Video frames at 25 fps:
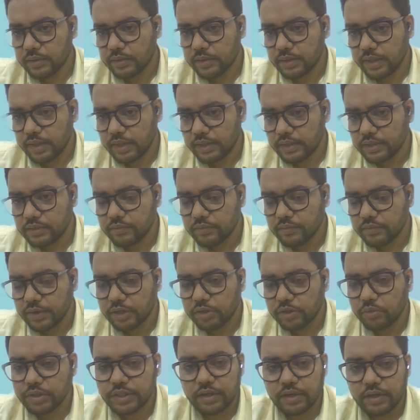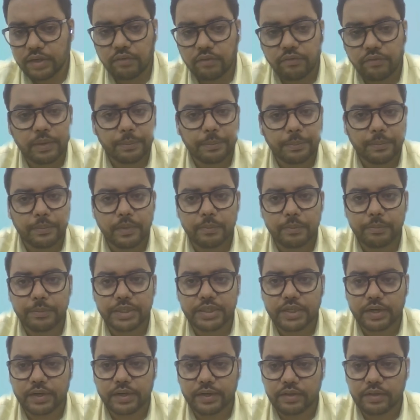there is one question from
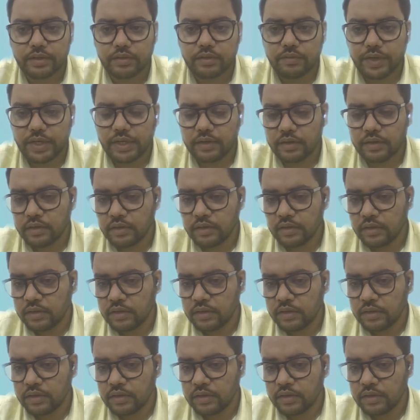Mr. Ritvik.